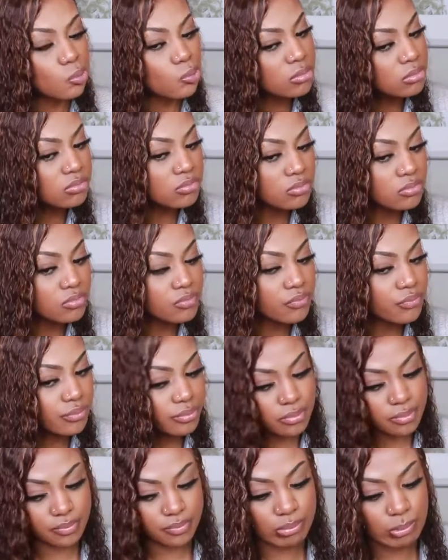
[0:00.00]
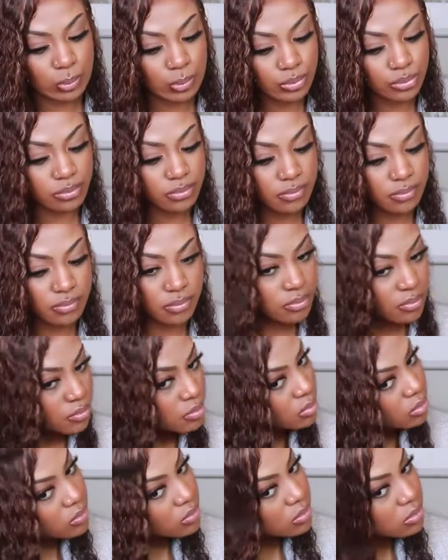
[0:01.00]
I will link it in the description box
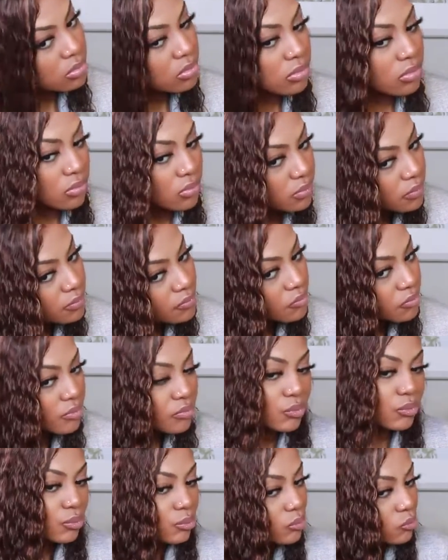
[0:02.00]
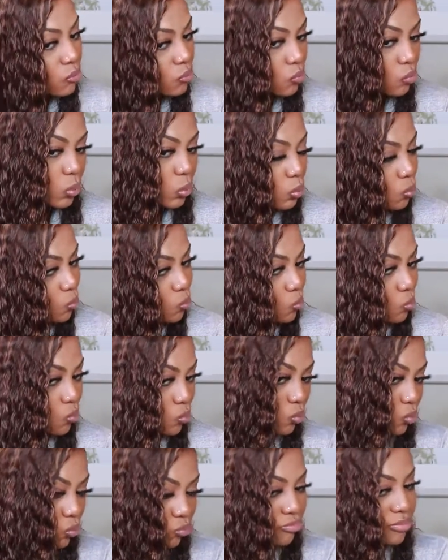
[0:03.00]
below, because I need you guys to see
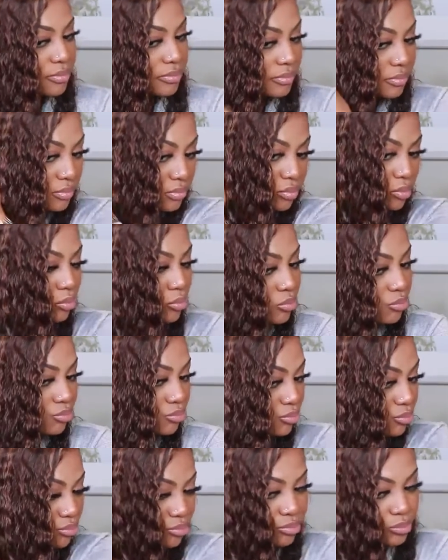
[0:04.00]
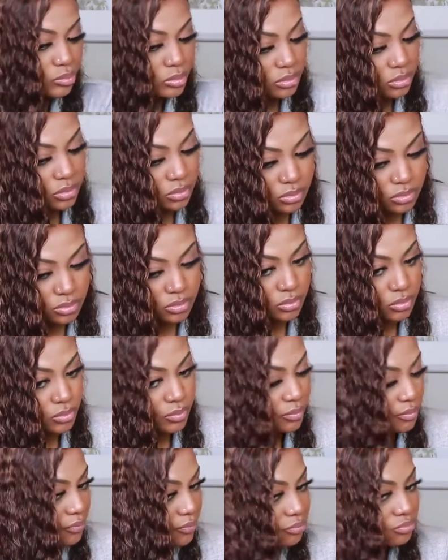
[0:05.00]
how that shit looks. Like, it looks
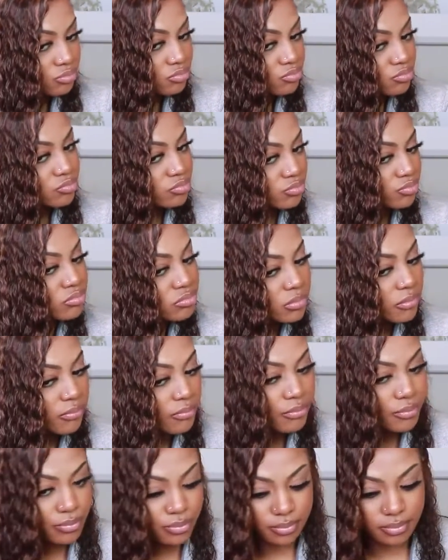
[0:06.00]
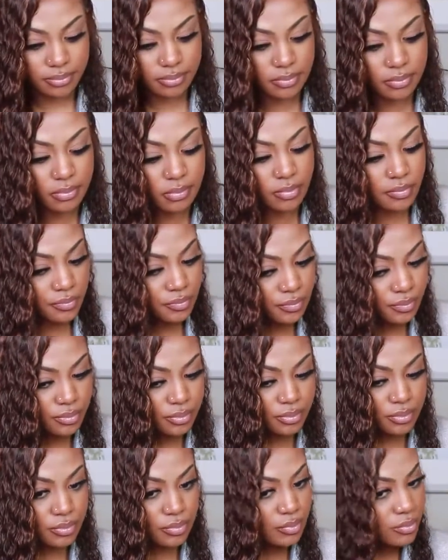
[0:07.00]
so freaking fire. You don't even
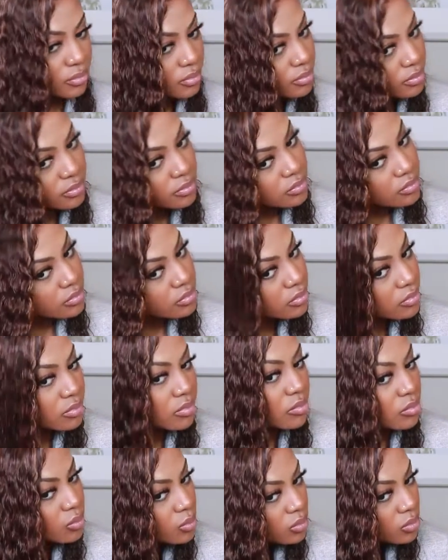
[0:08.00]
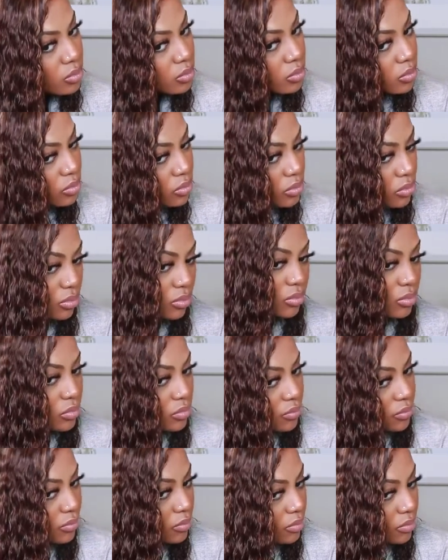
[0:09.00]
understand. Like, it's super, super
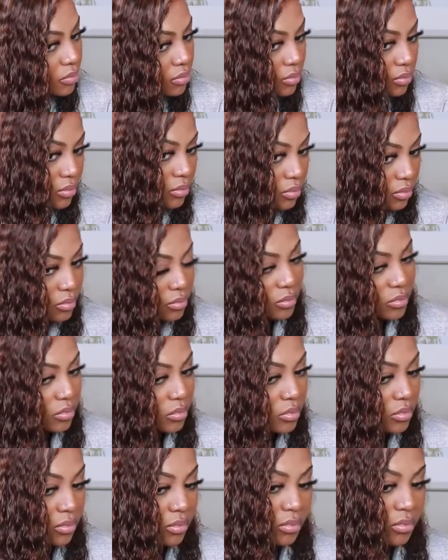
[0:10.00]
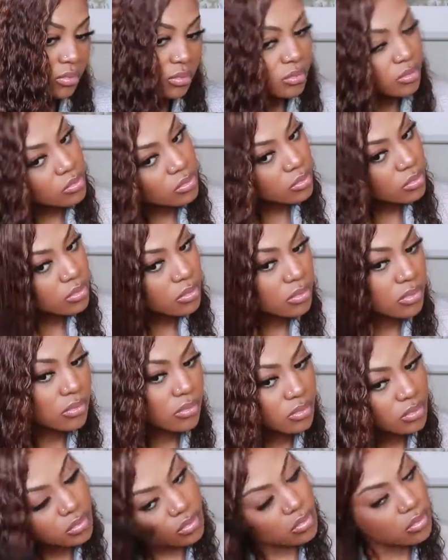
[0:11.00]
natural, guys. And I was so excited
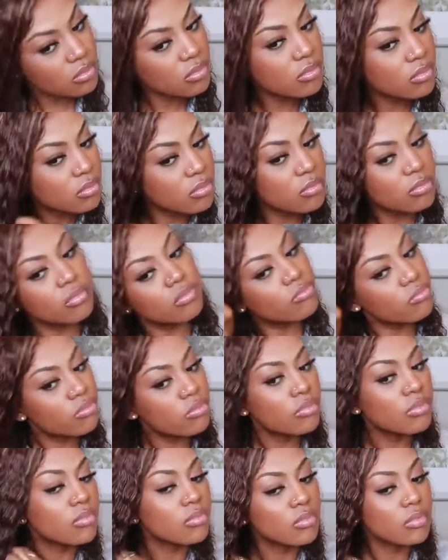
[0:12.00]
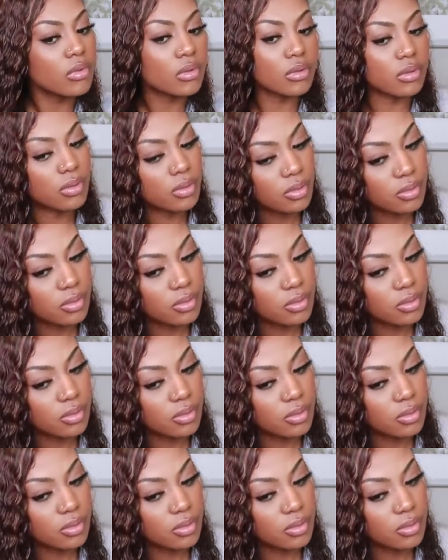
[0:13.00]
to work with them again.